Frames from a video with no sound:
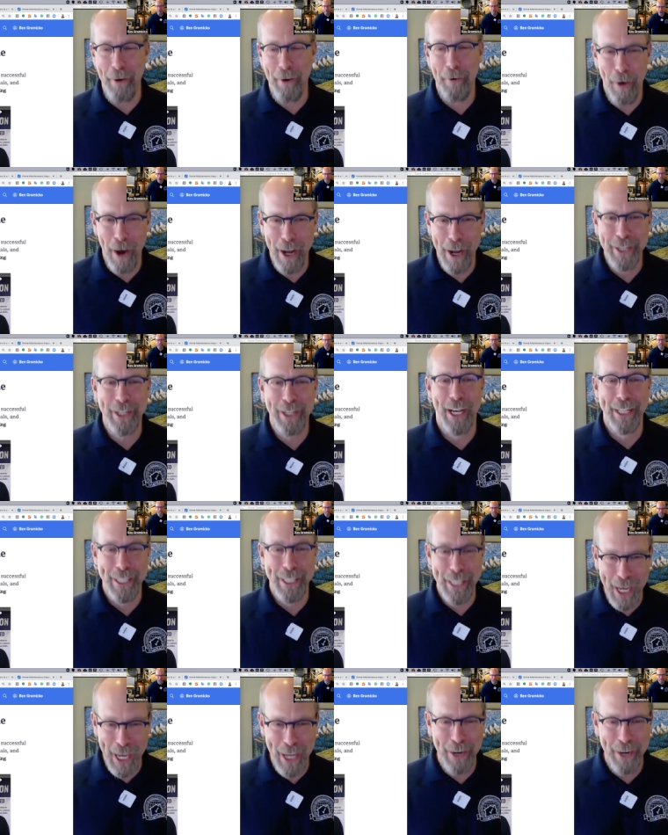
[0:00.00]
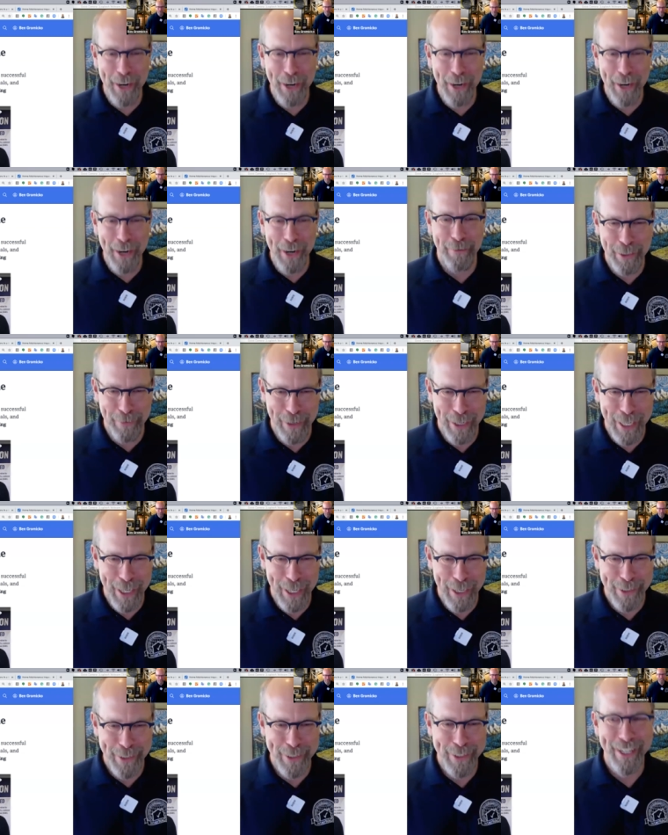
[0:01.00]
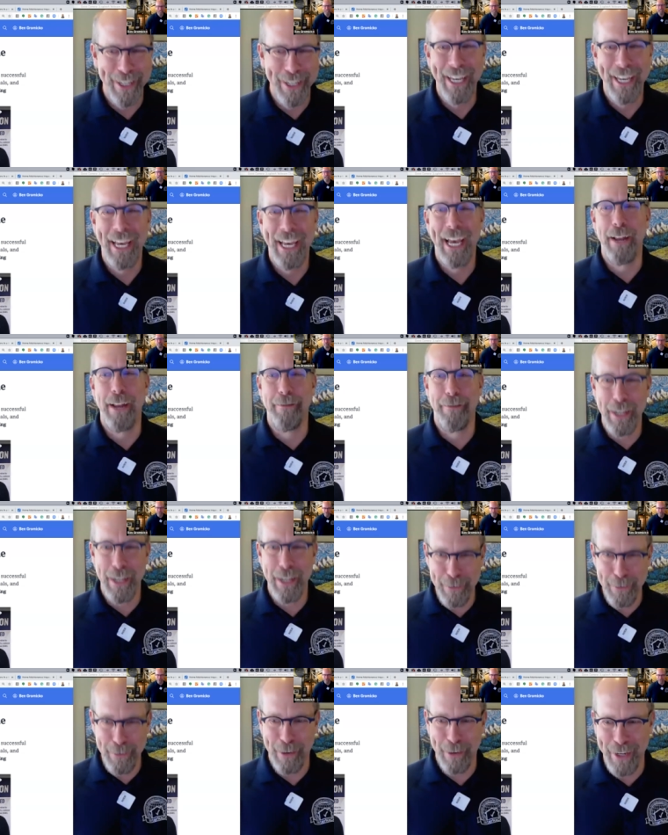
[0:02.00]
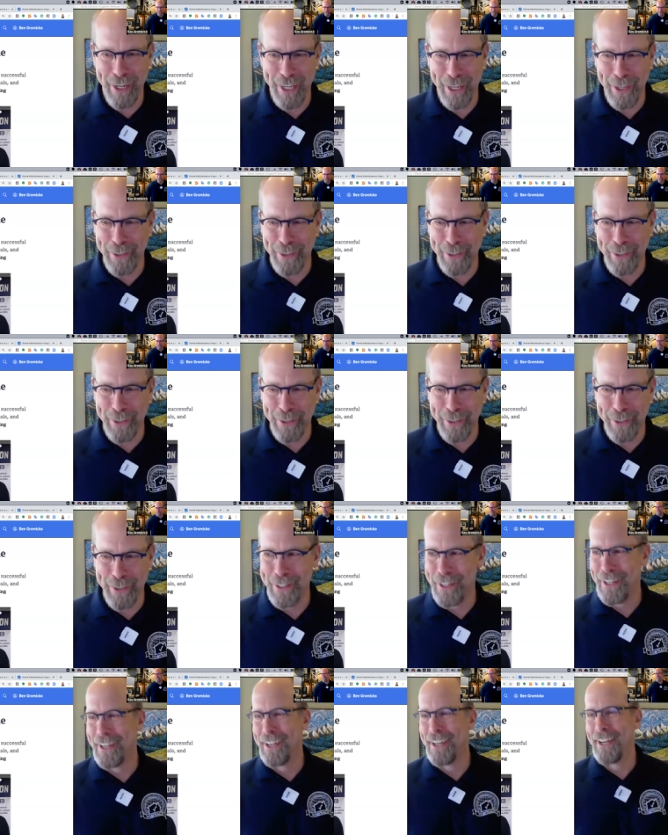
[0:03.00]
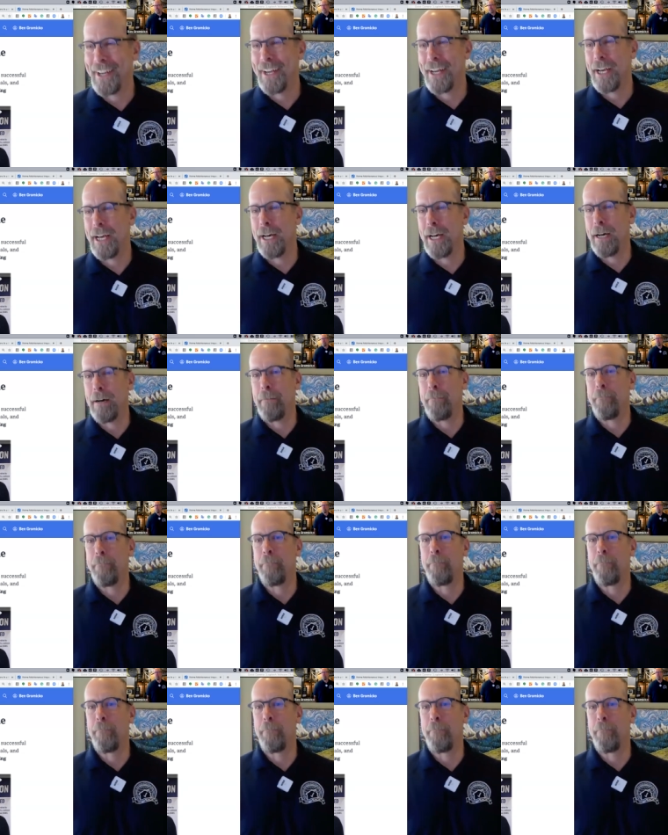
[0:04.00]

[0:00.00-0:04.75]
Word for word: watch a ton of YouTube videos and Facebook videos um,